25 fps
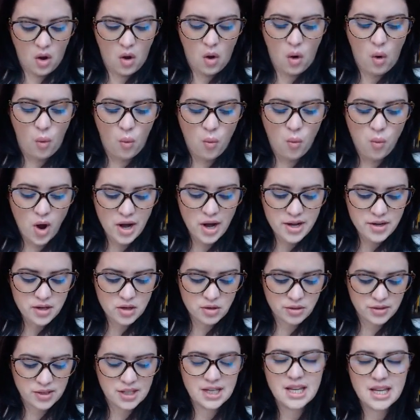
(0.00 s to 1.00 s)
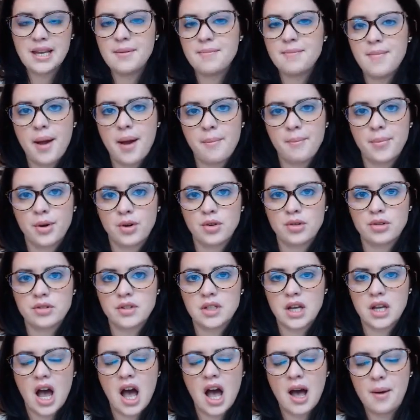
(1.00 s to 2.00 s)
what your team members'
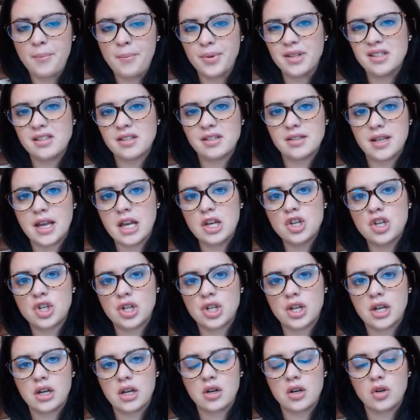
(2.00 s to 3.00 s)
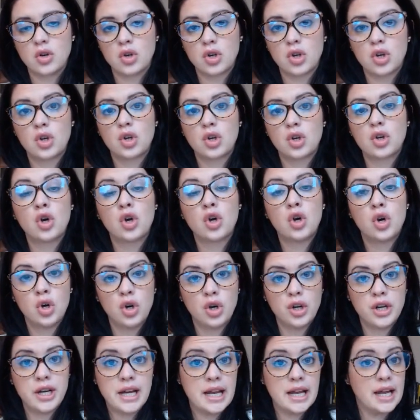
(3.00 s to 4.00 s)
compensation
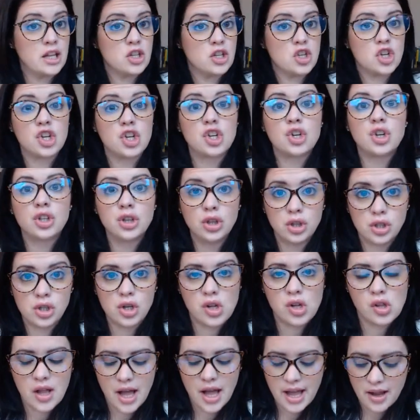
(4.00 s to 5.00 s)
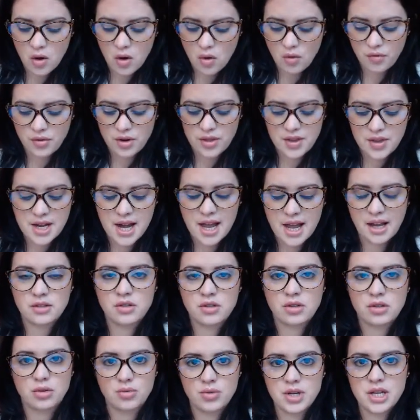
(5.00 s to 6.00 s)
could and should look like over the next
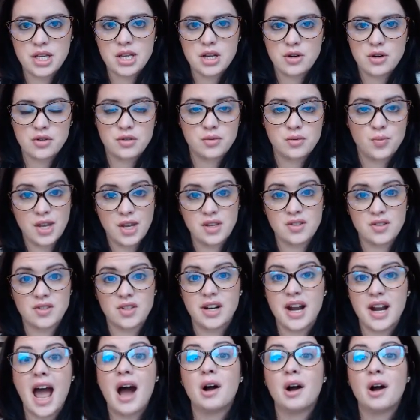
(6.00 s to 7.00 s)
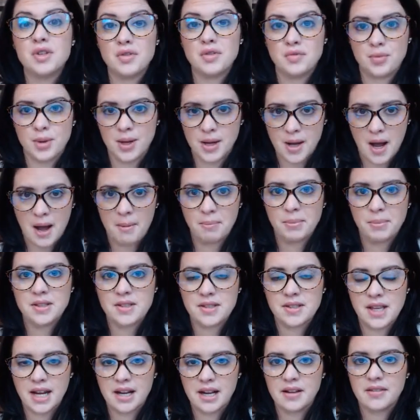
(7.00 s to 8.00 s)
3 years based on how you've been
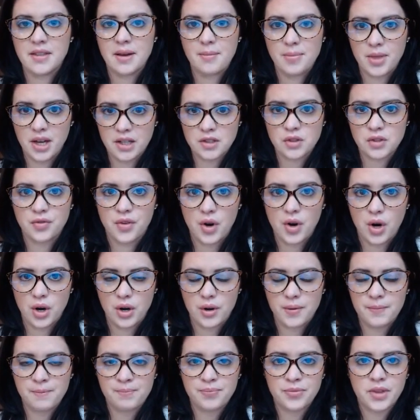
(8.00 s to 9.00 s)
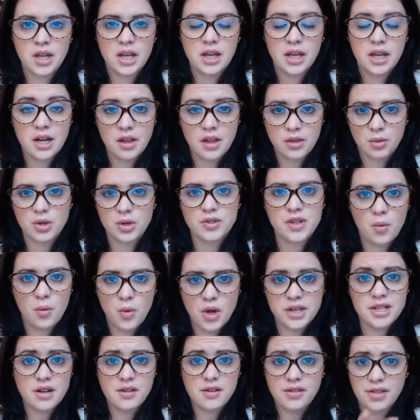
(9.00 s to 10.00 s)
compensating them thus far. In other words, I
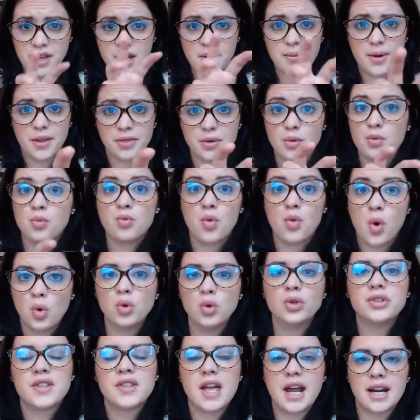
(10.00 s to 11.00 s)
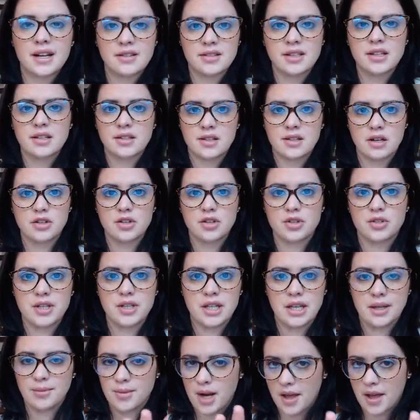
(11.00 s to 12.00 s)
want you to think about the roles that exist on your
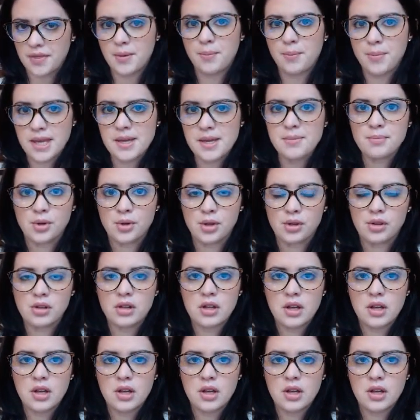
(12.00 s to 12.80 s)
team, not the people,